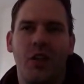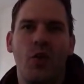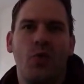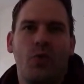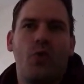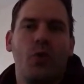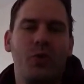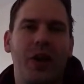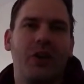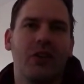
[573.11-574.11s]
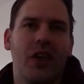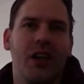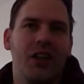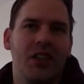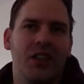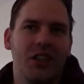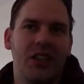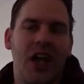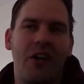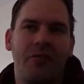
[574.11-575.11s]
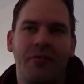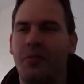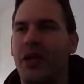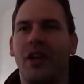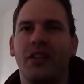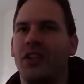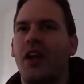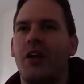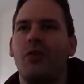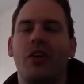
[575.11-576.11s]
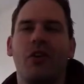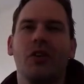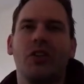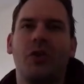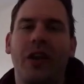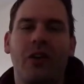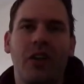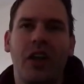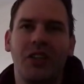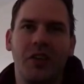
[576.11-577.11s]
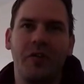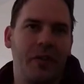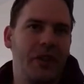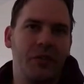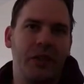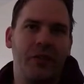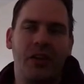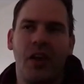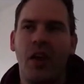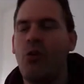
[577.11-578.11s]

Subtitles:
you could recognize stuff because you can also recognize the difference between